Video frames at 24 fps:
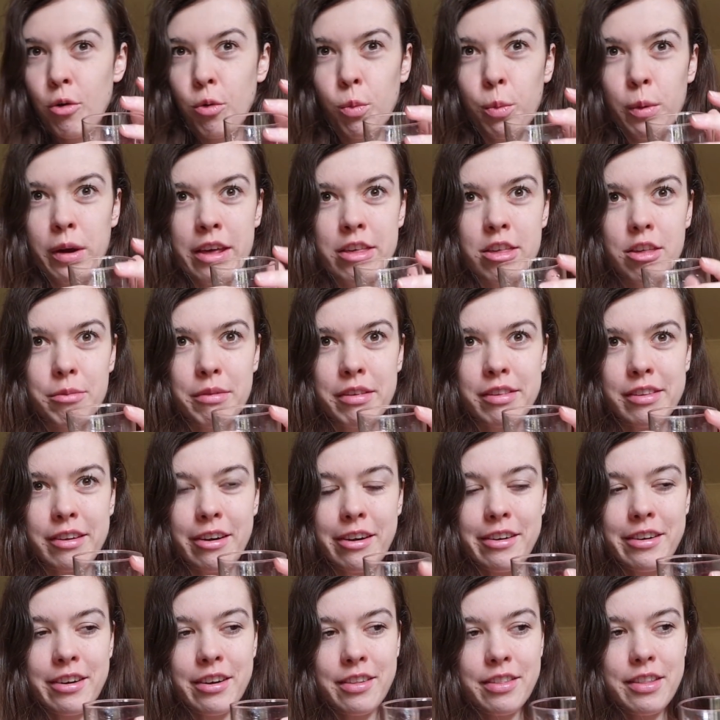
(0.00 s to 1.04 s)
Where should we
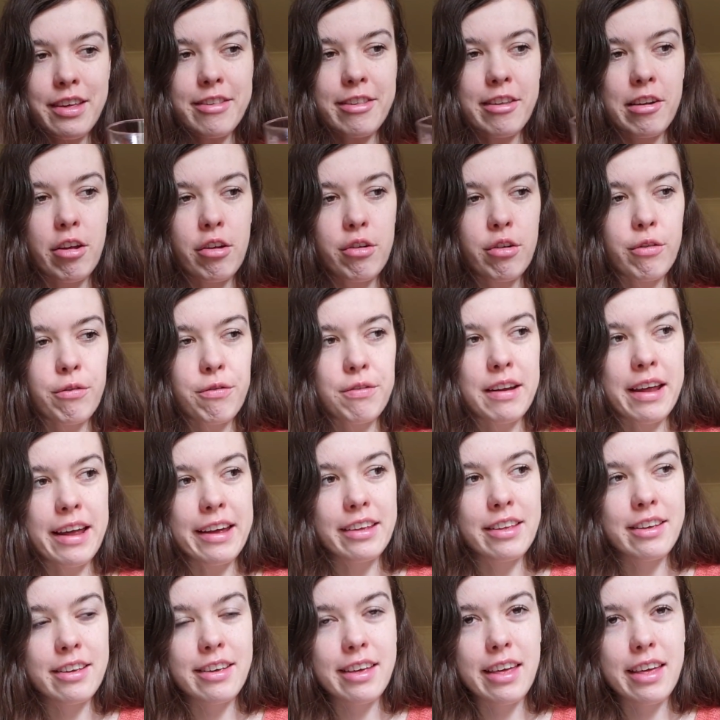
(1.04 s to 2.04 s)
start? There's a lot of like